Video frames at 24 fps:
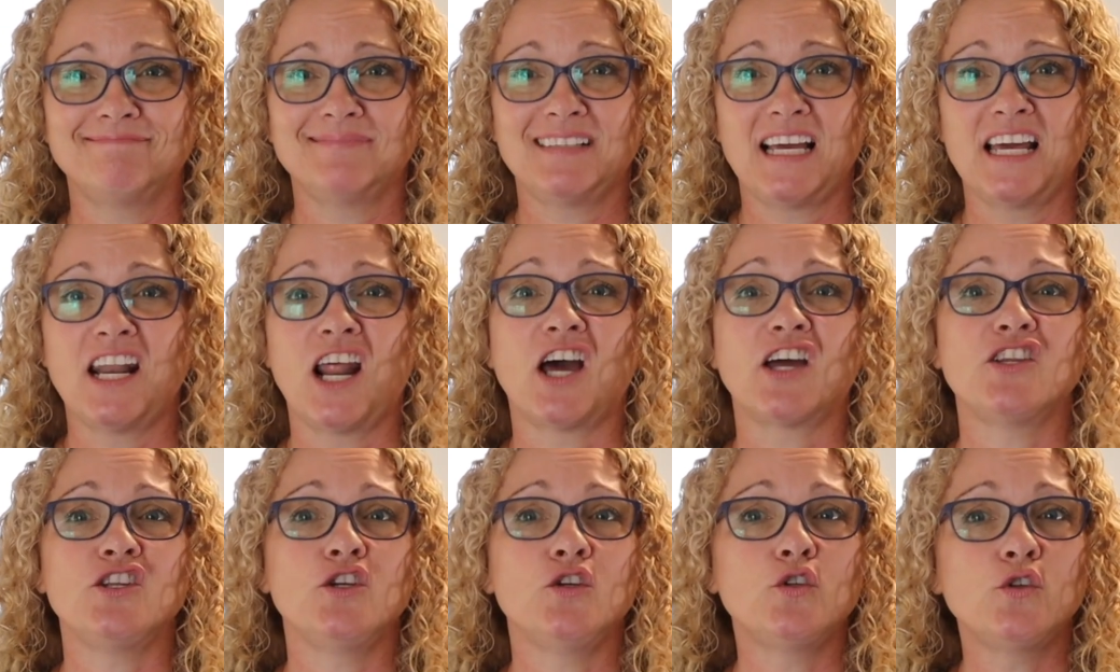an
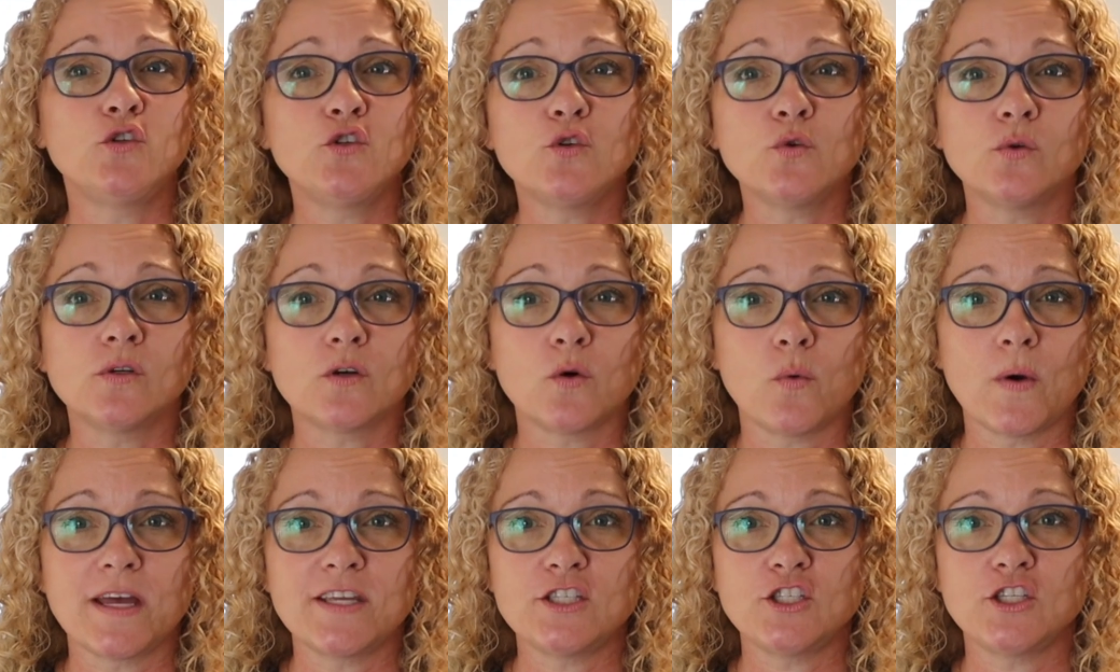unusual
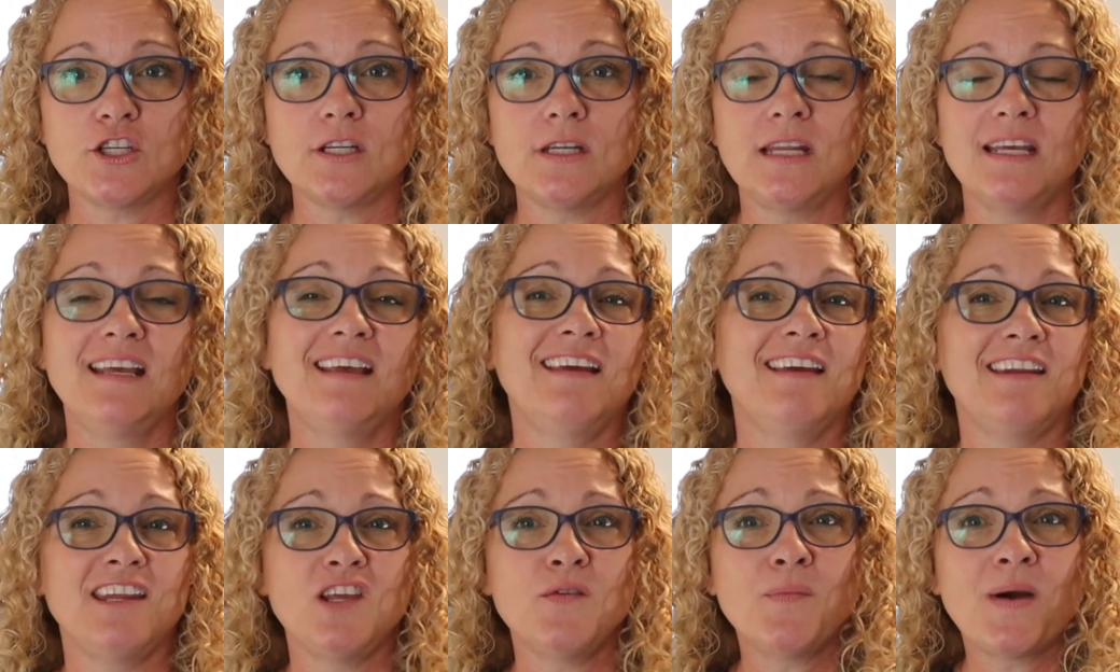question,
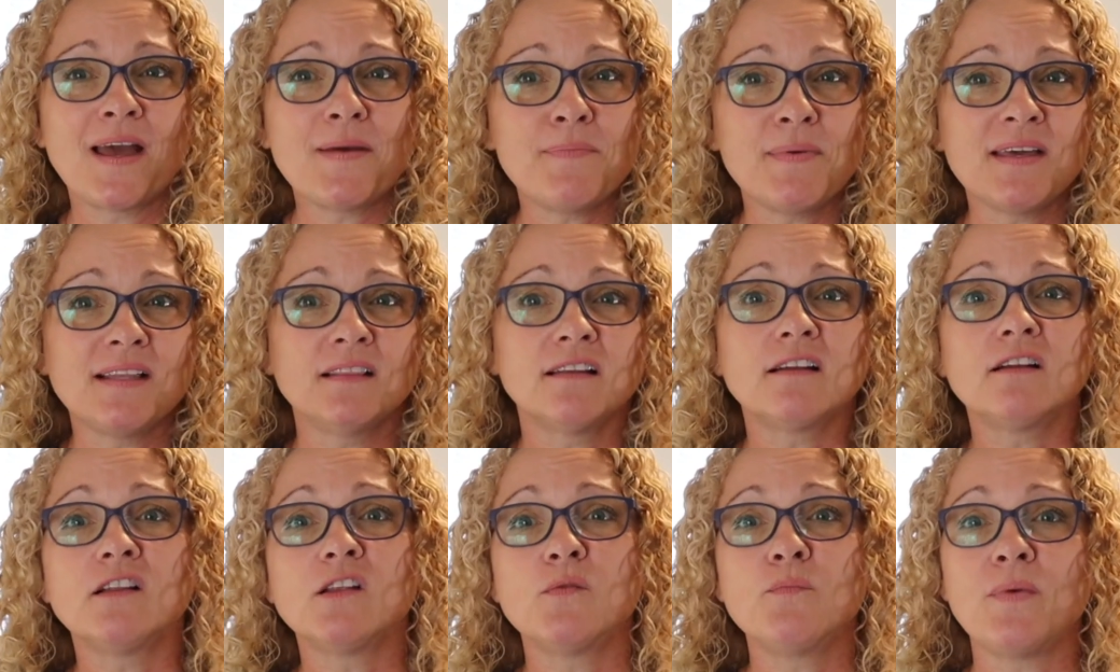you might be a
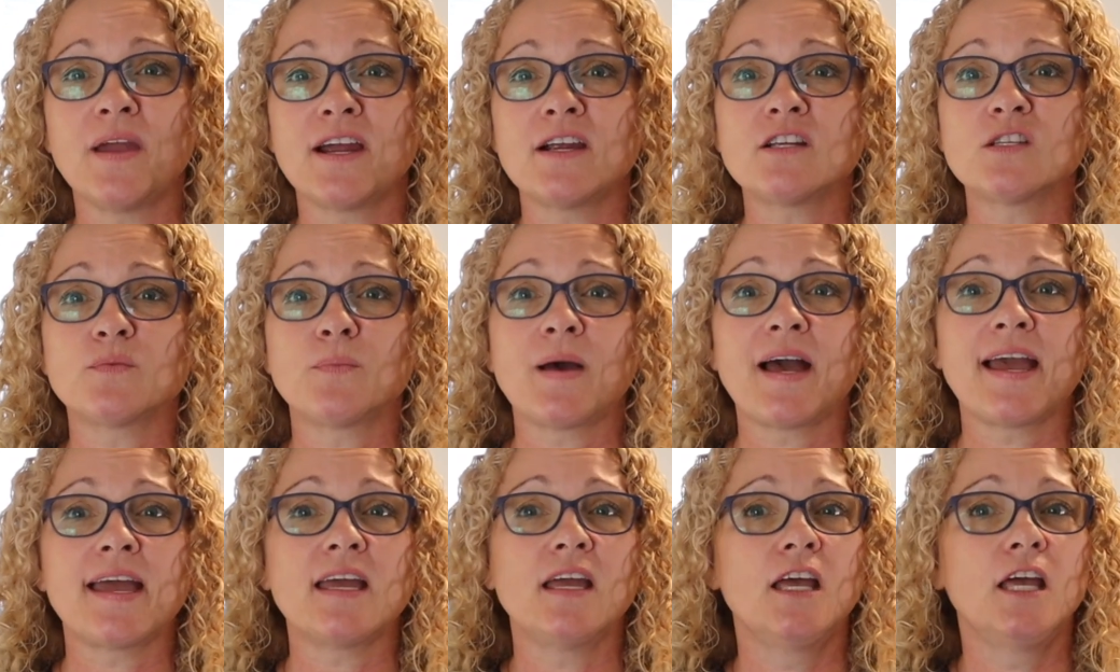little embarrassed
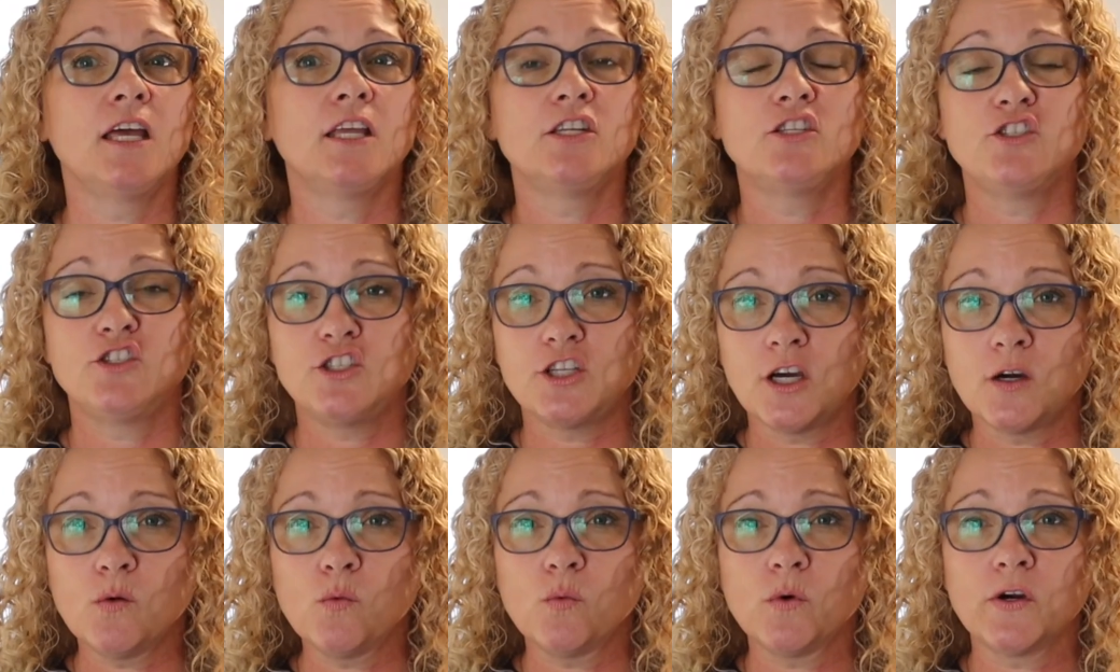by it,
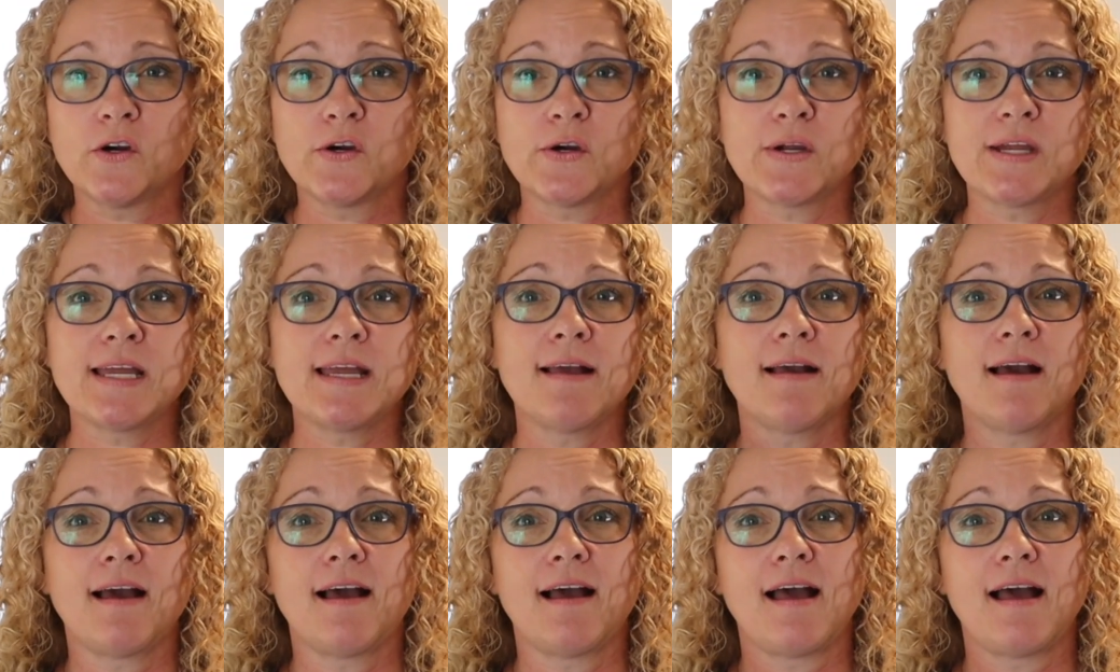don't worry.